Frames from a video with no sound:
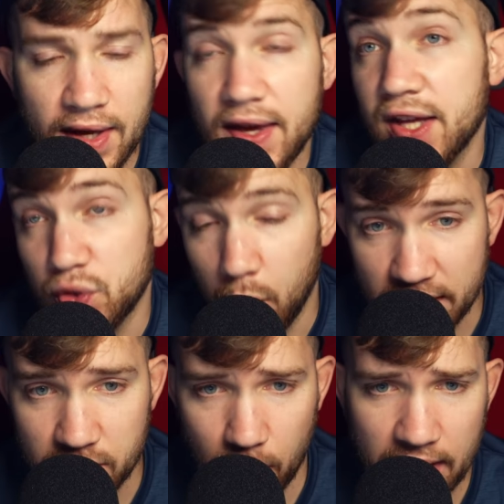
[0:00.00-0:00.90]
In
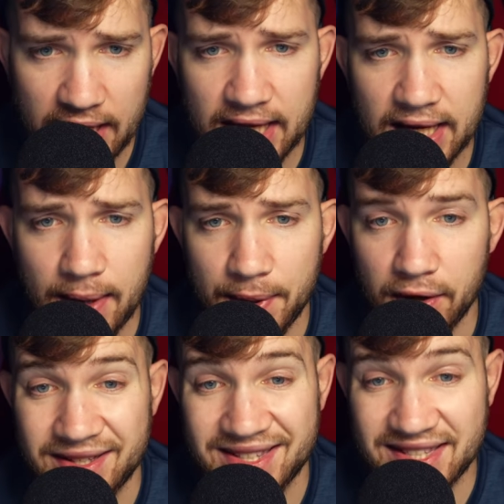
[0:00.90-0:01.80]
2020, he appeared
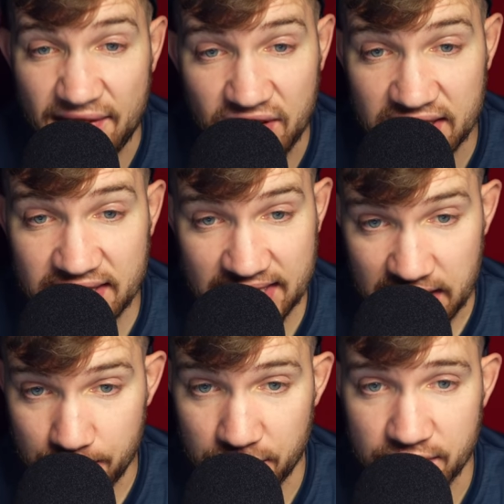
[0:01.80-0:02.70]
in
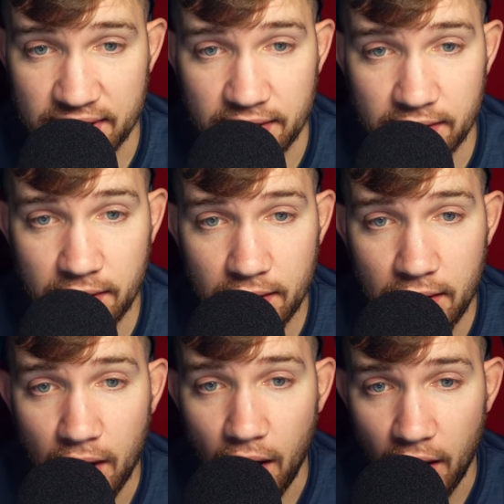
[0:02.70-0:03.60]
76%
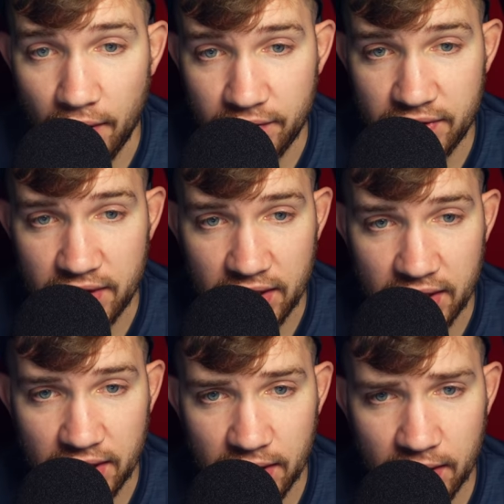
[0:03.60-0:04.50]
of
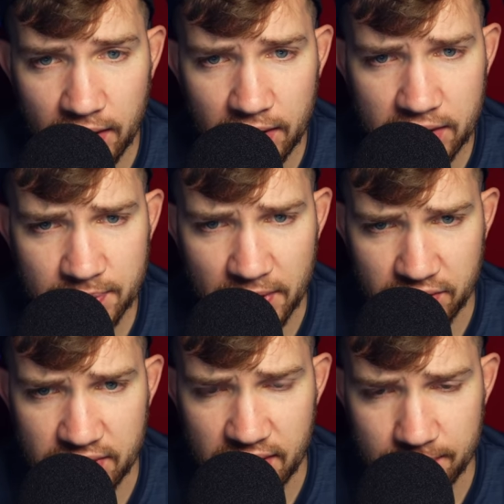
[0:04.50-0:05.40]
the special
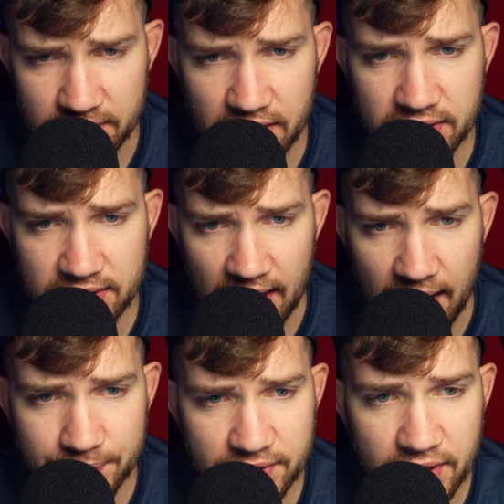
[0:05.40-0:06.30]
teams
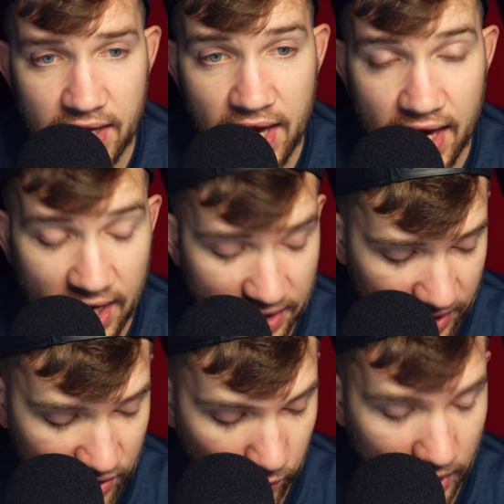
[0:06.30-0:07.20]
snaps. And in
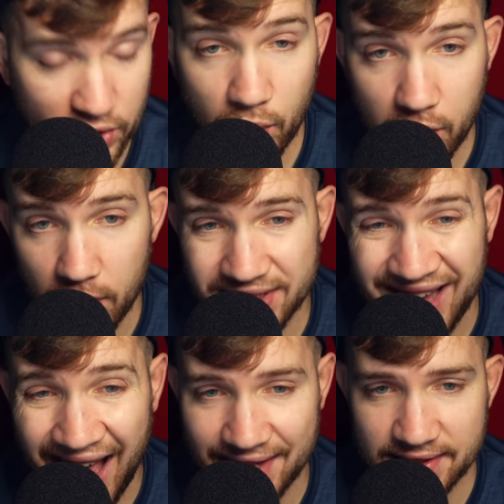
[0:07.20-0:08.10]
2021,
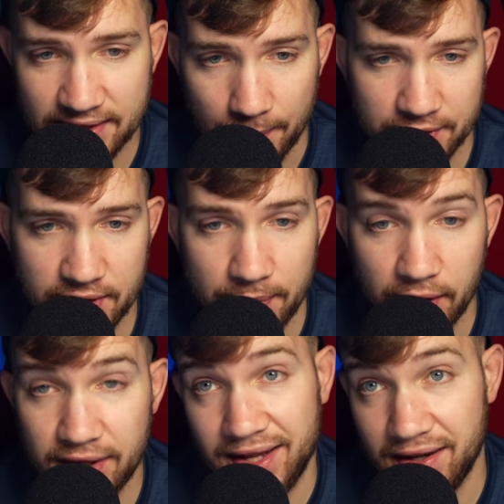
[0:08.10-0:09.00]
Ty Summers
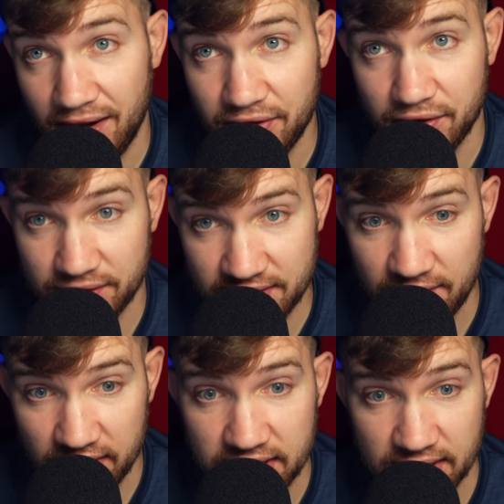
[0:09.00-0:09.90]
appeared in another
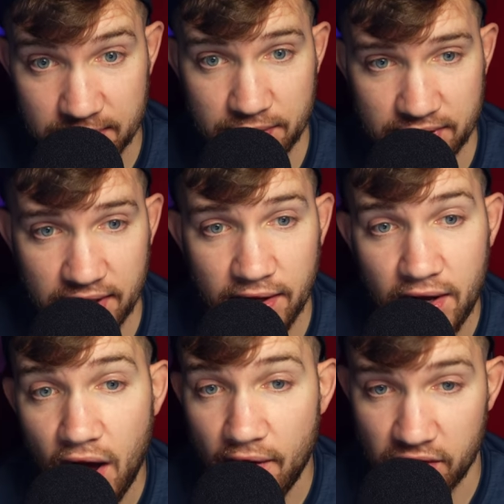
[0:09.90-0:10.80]
76%
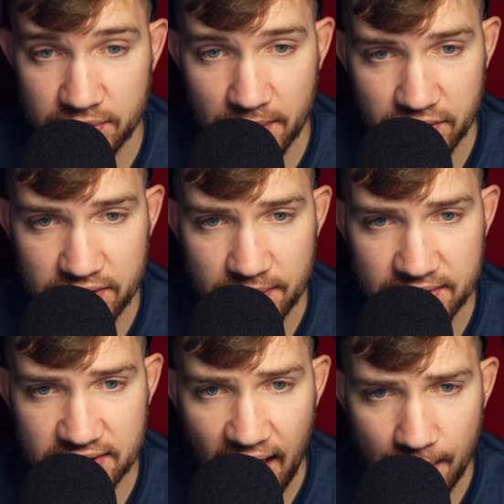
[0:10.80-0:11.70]
of our special teams
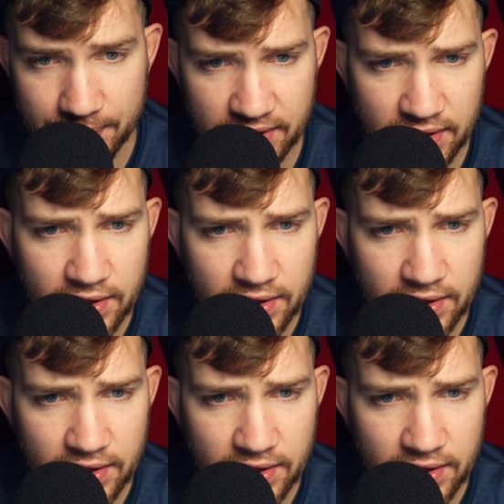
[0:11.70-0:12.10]
snaps.